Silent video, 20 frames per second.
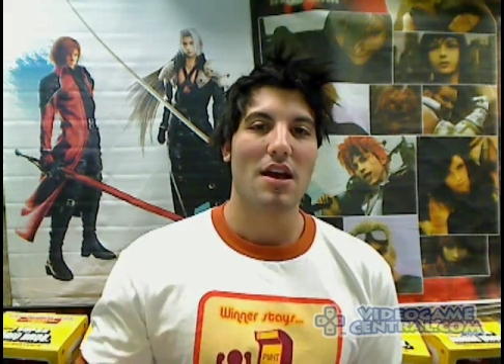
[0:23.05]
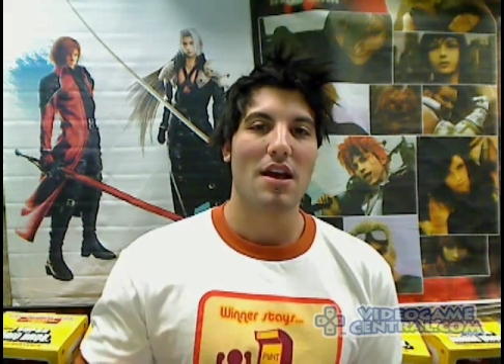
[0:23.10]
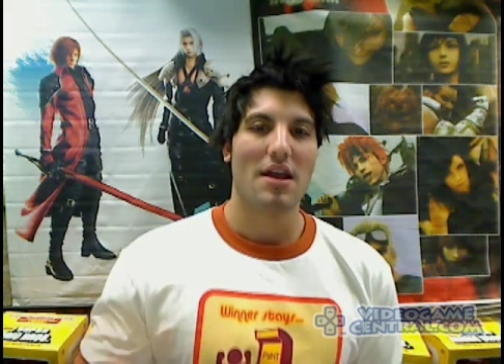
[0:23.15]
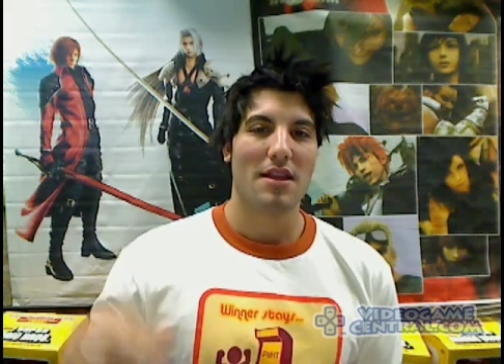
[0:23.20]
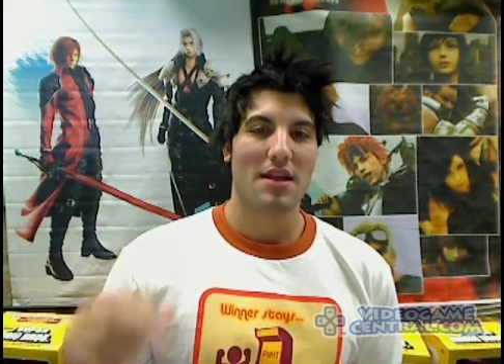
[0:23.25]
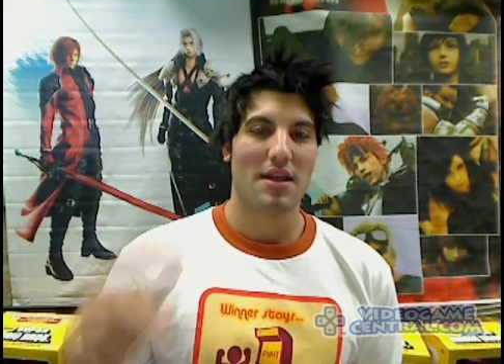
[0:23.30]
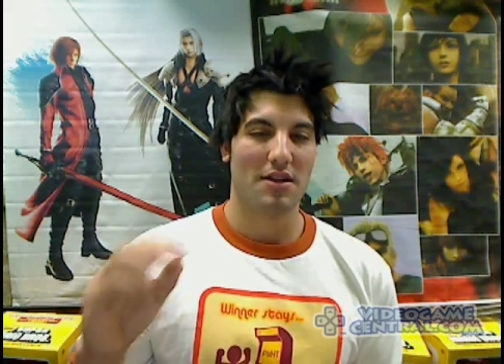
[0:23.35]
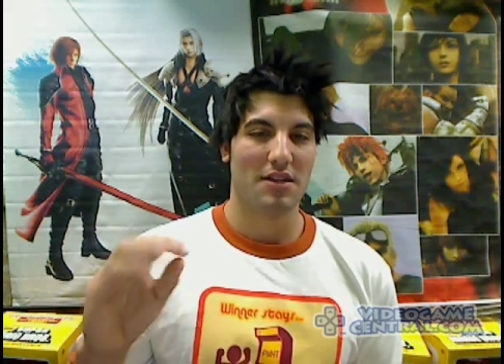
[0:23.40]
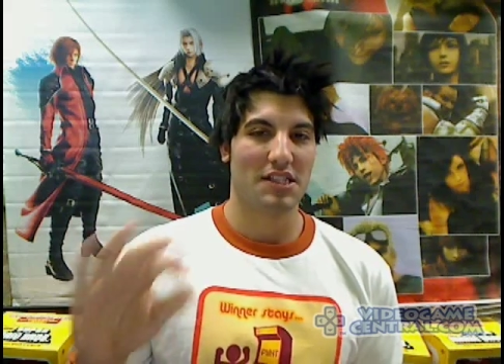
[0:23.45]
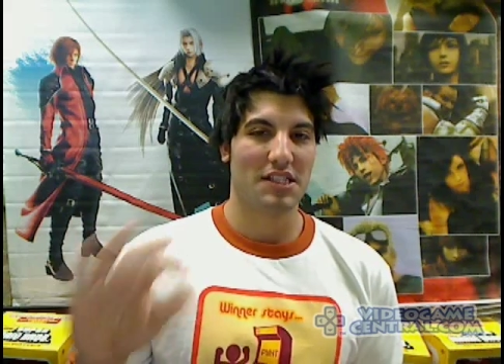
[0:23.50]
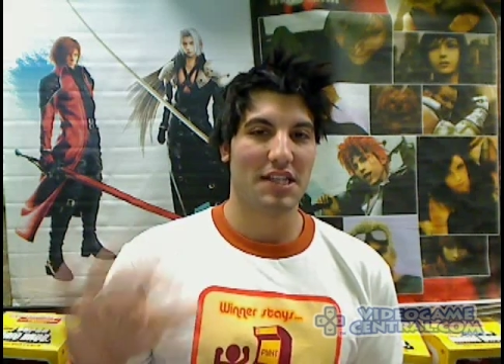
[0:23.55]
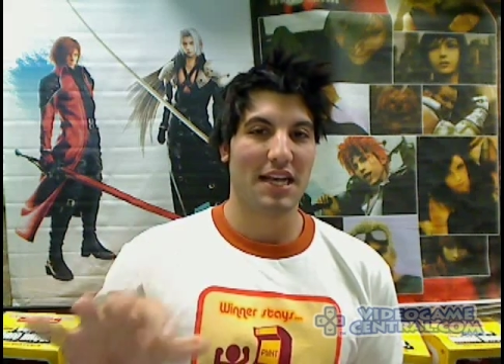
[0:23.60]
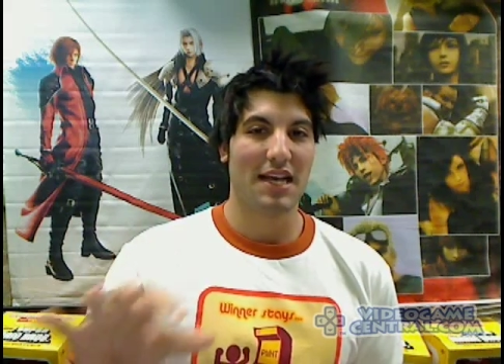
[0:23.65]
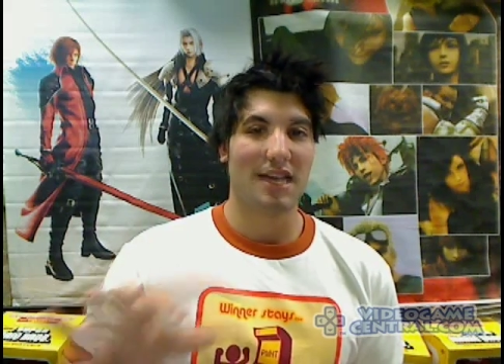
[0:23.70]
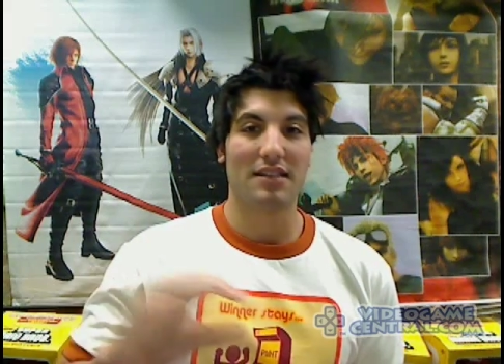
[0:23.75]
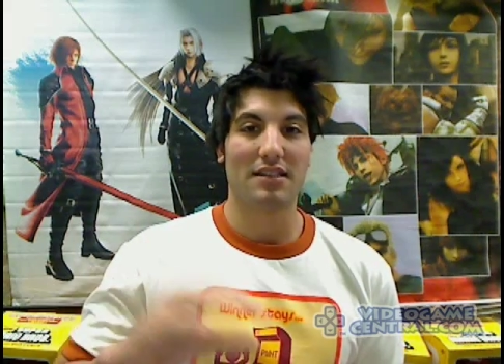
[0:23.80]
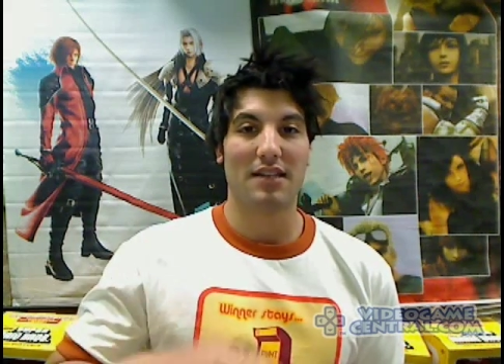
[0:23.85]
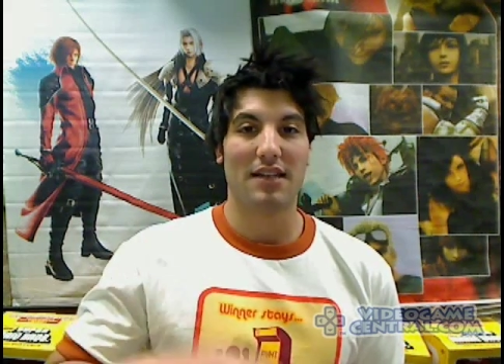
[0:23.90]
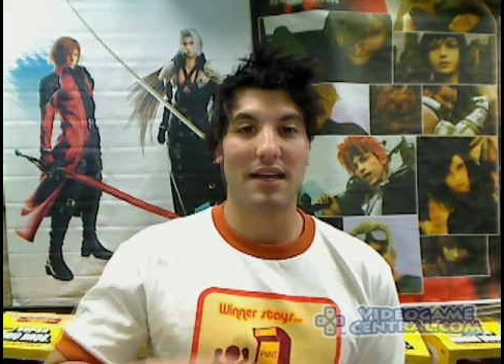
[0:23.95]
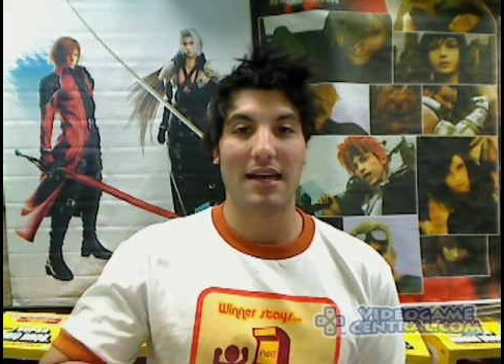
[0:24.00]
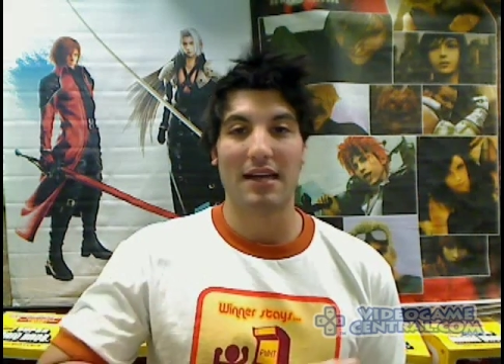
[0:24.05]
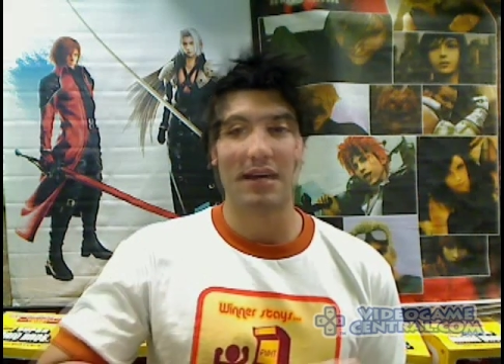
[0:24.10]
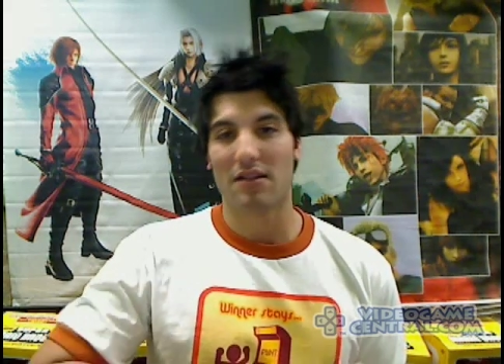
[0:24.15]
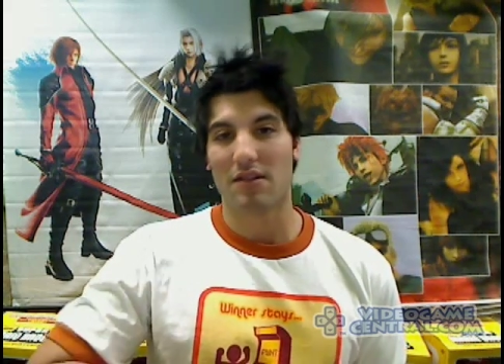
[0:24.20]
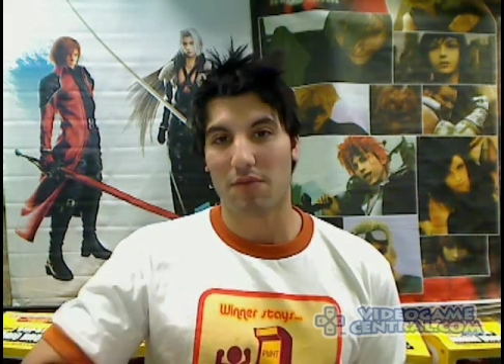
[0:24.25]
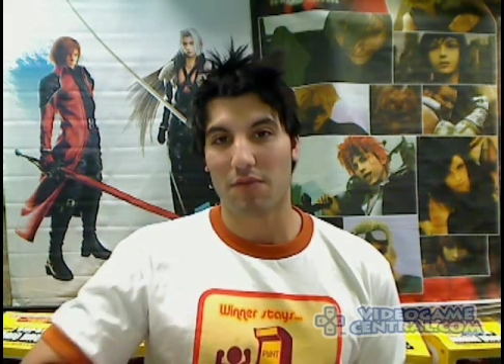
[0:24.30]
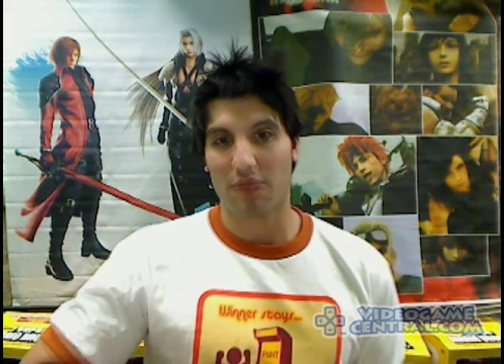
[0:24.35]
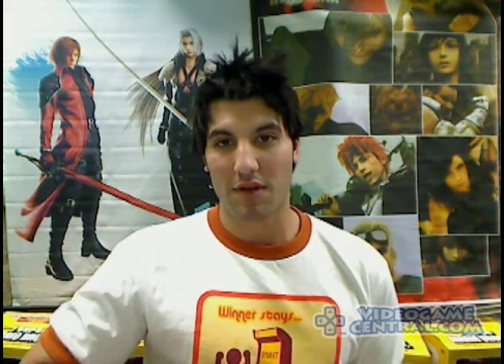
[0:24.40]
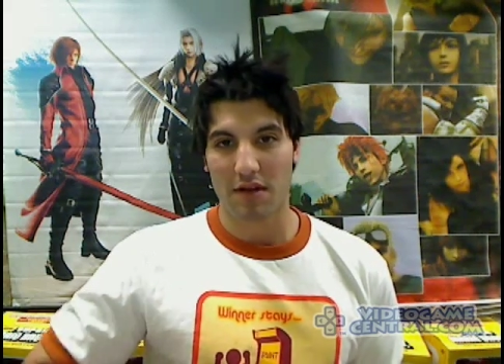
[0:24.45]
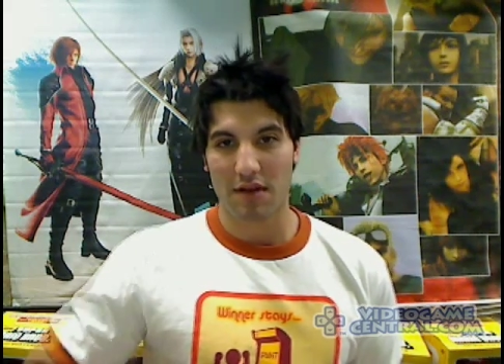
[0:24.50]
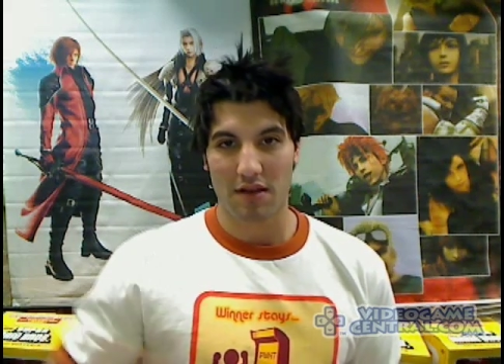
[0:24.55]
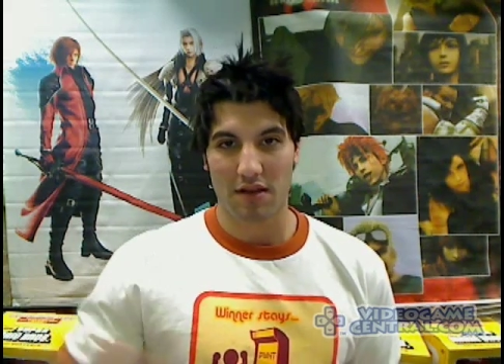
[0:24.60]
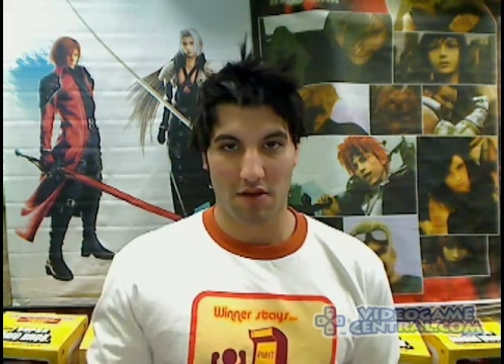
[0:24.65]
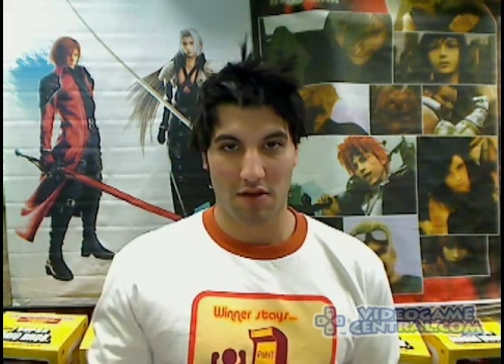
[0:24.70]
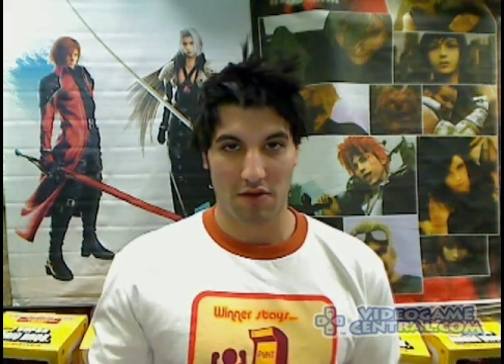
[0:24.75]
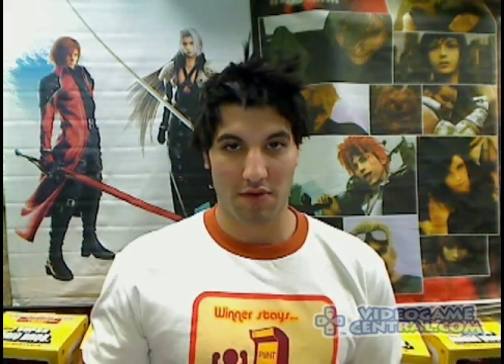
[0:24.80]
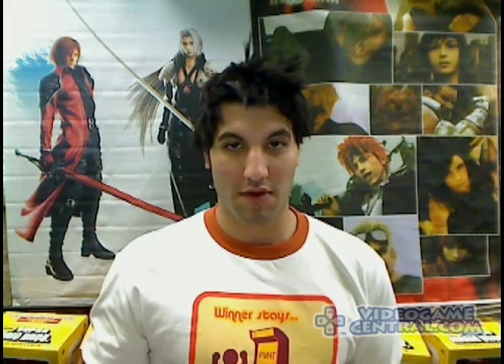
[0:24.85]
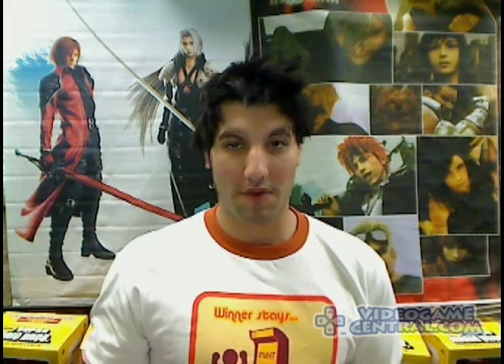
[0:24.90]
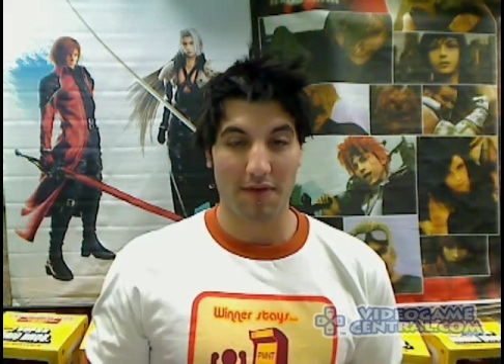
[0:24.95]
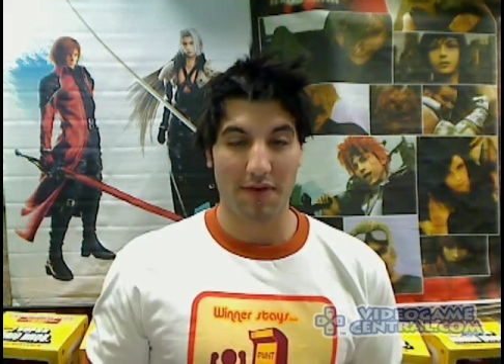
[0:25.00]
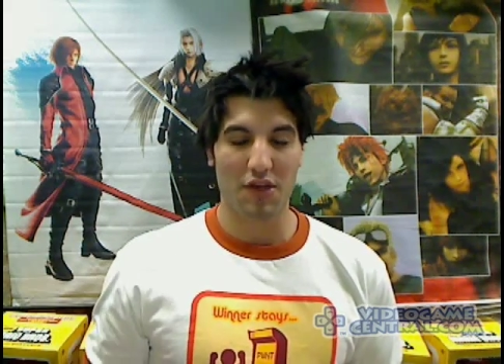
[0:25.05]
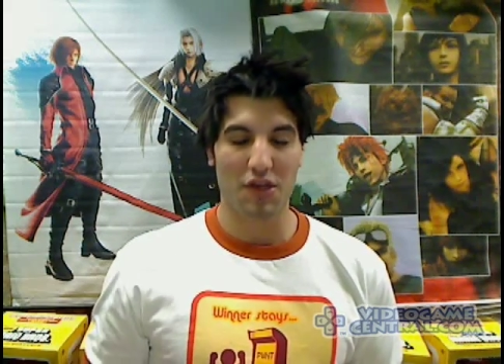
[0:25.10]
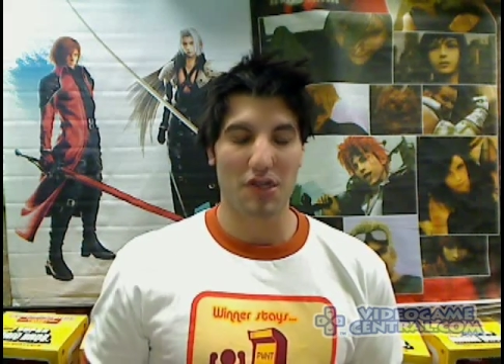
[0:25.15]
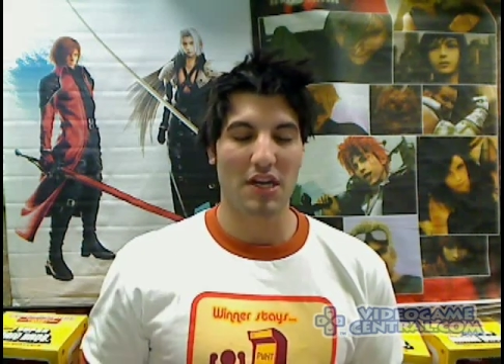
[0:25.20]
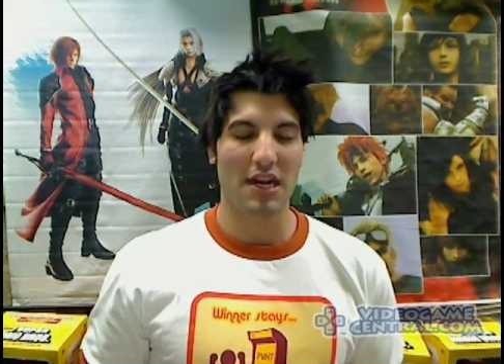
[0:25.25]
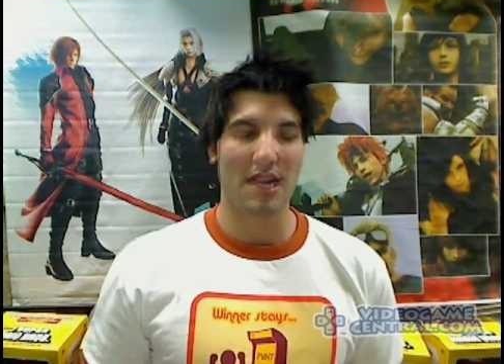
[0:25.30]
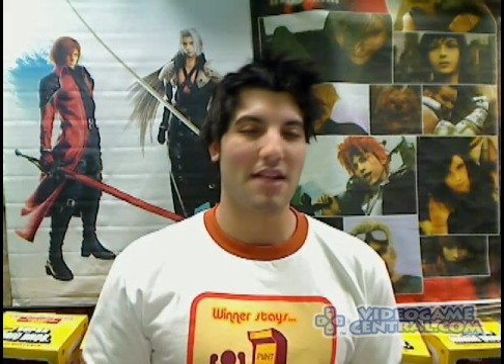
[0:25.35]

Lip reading: Then there's a DS Lite, the revision,